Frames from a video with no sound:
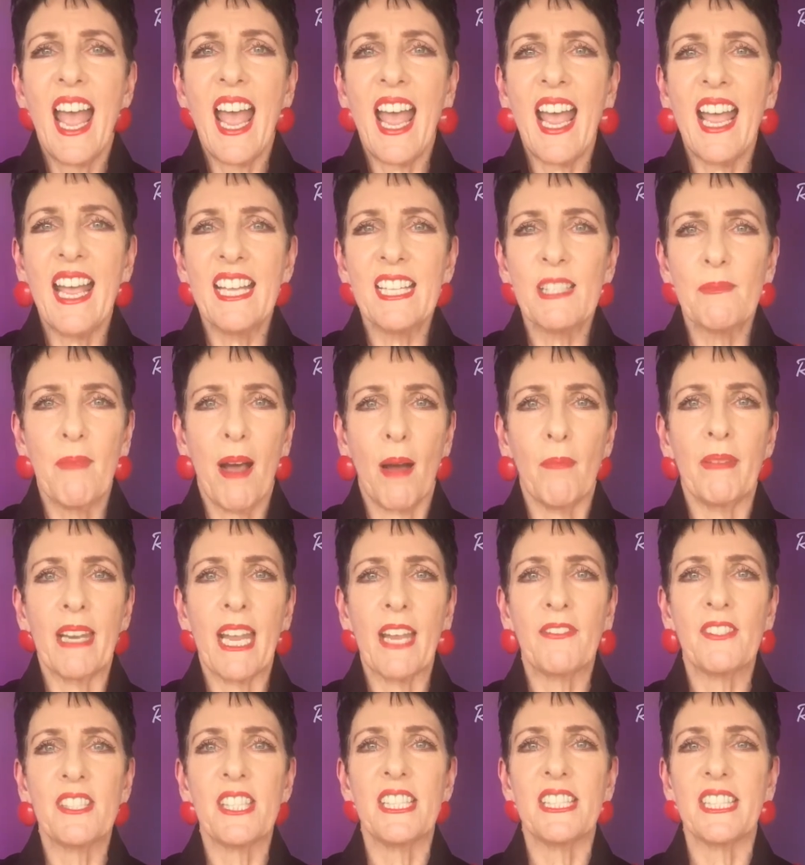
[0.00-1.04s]
As Mum
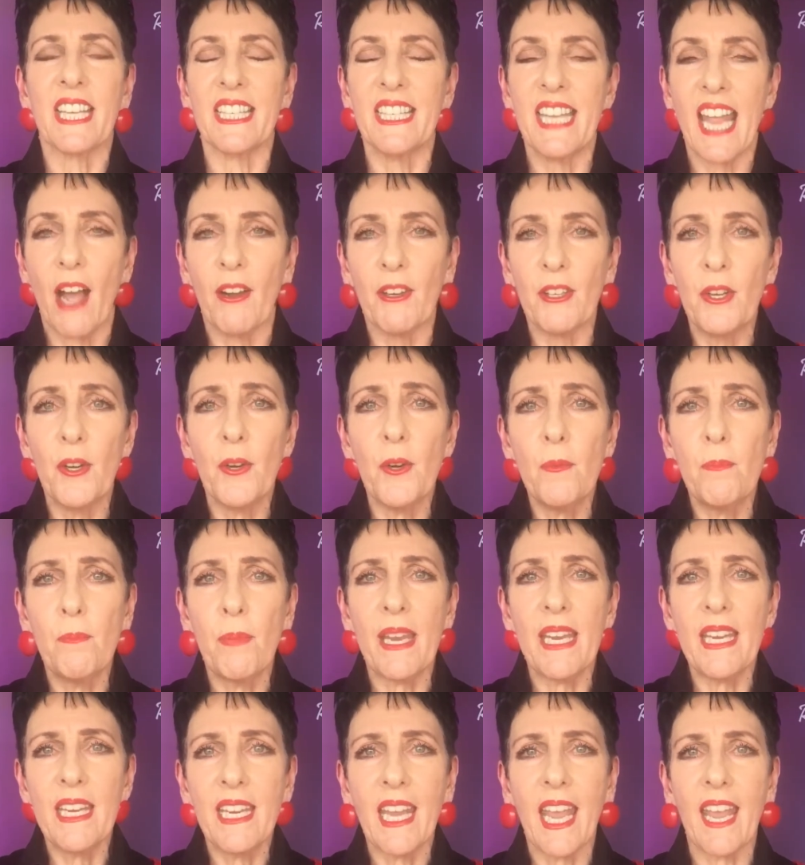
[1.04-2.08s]
left, she said, "Now you
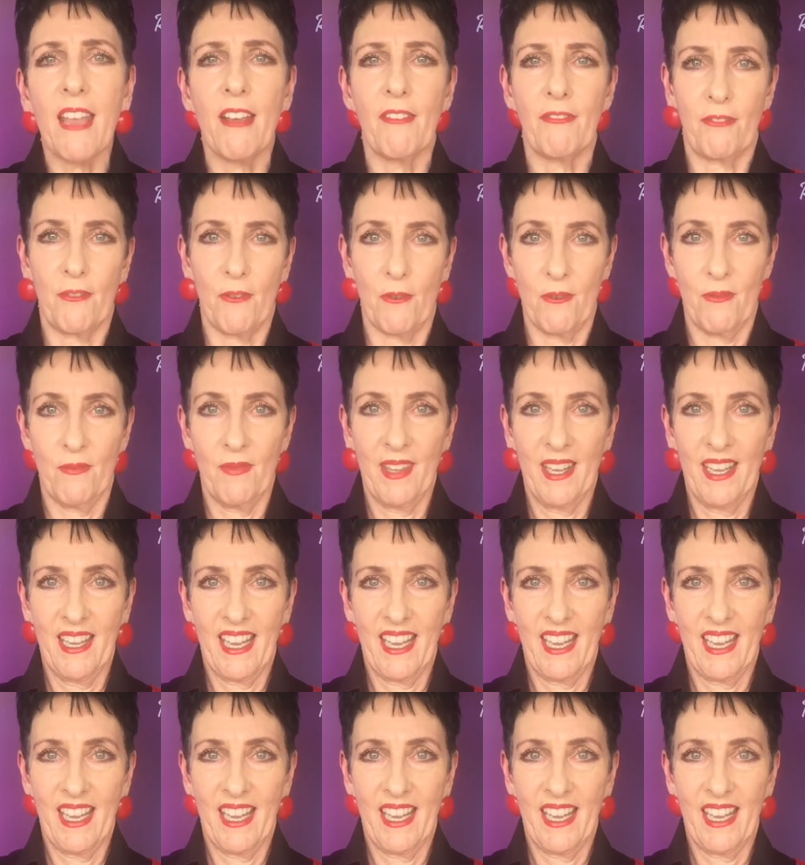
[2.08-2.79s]
be careful."